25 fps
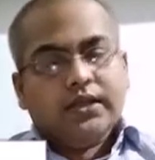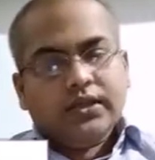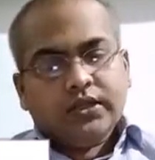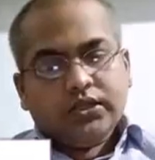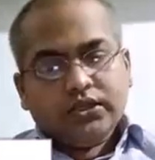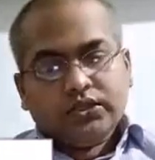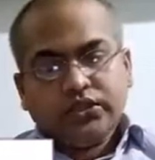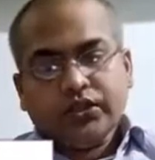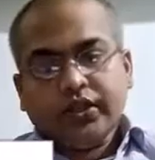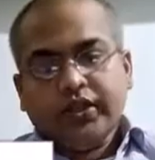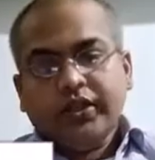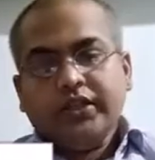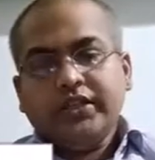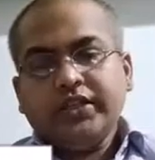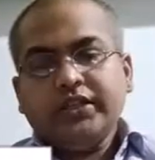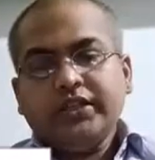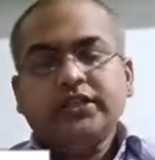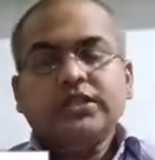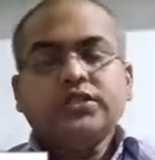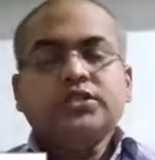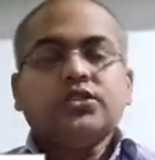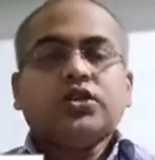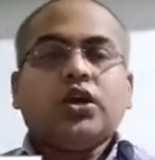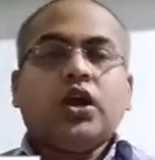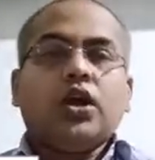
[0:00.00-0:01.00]
So this
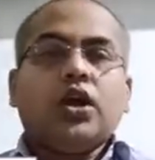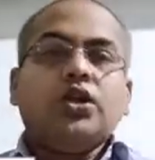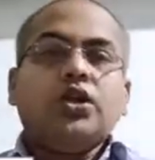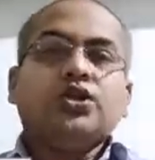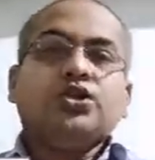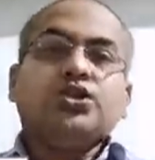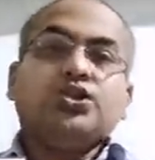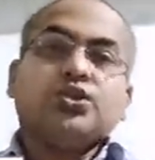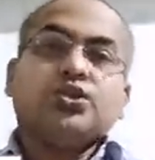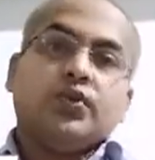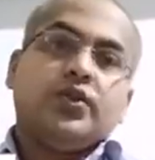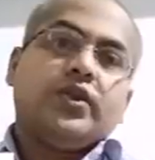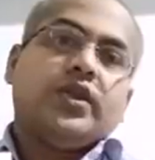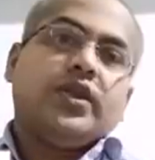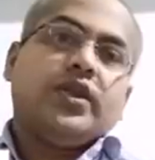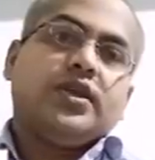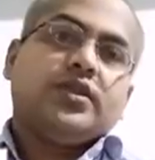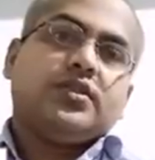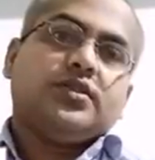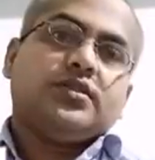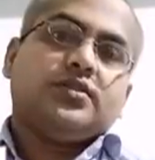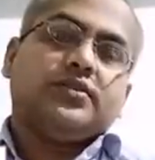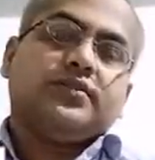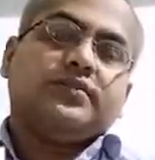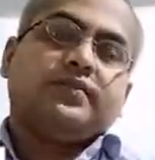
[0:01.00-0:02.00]
is called
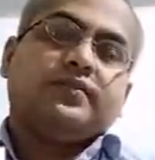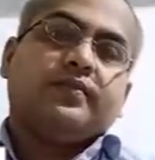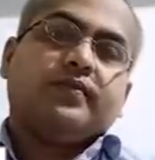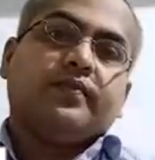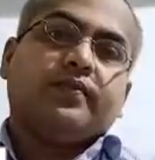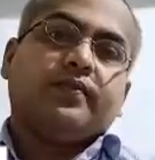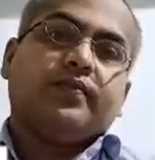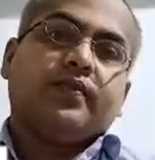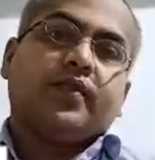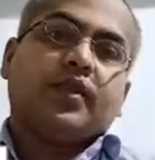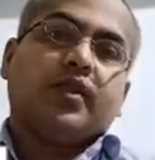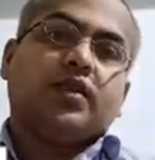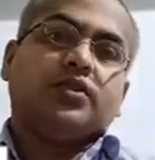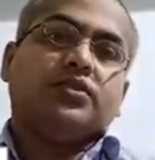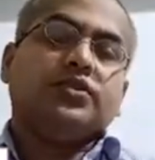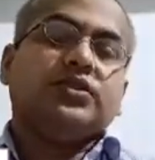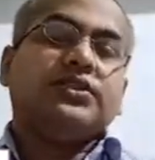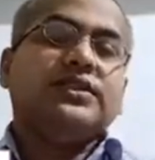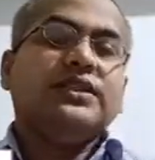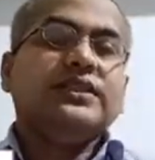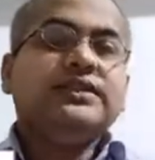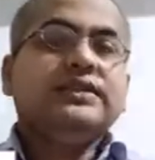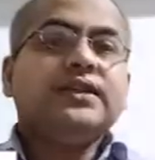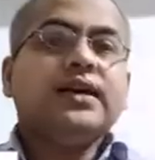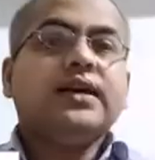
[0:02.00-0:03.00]
sonorous. So
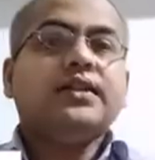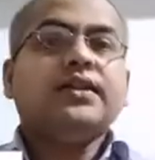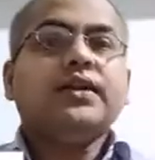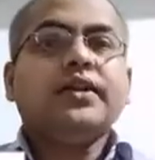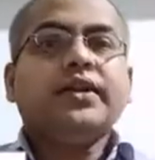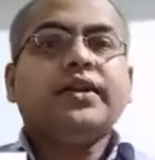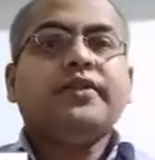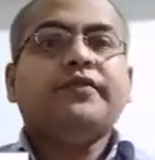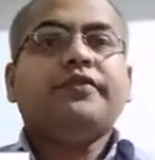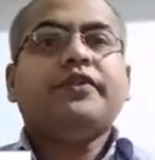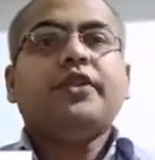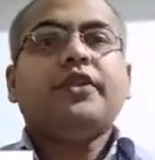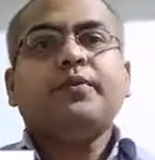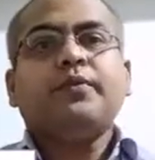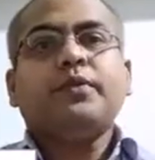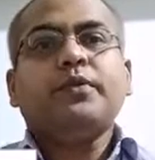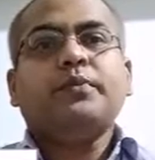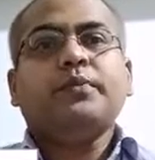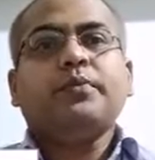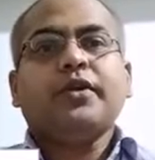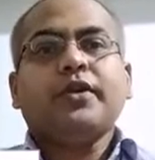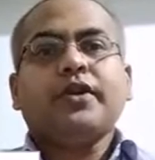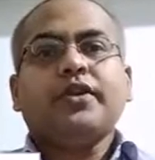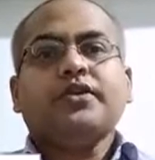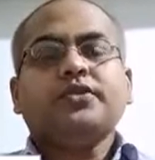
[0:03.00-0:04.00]
these are the different
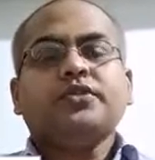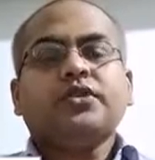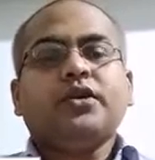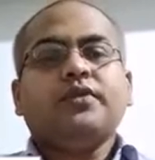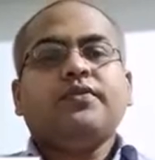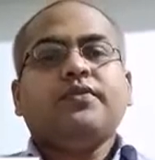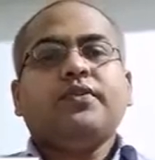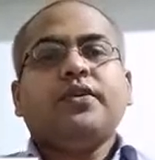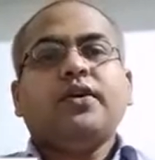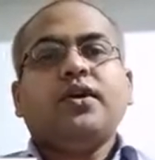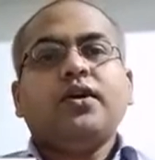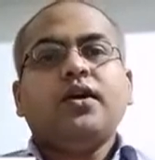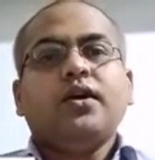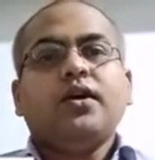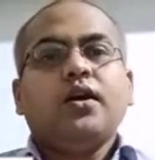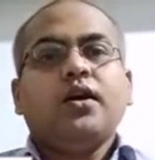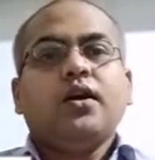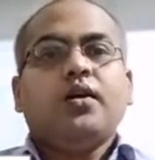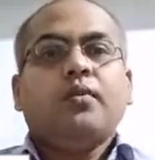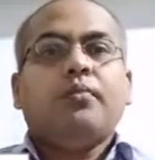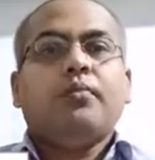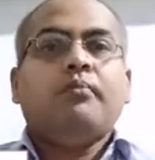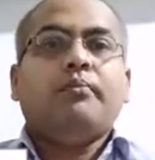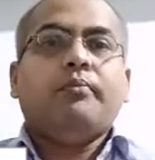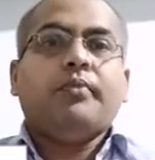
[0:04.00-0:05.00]
properties of a
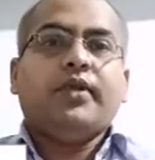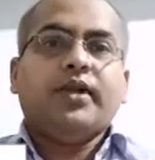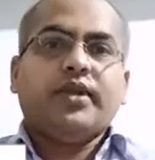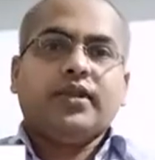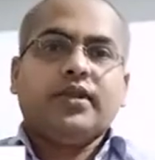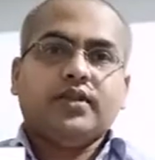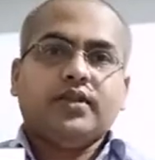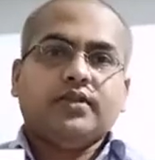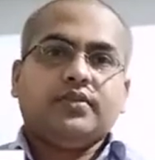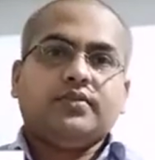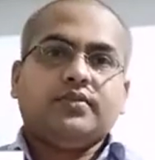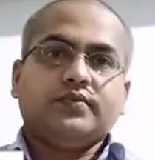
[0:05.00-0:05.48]
metal.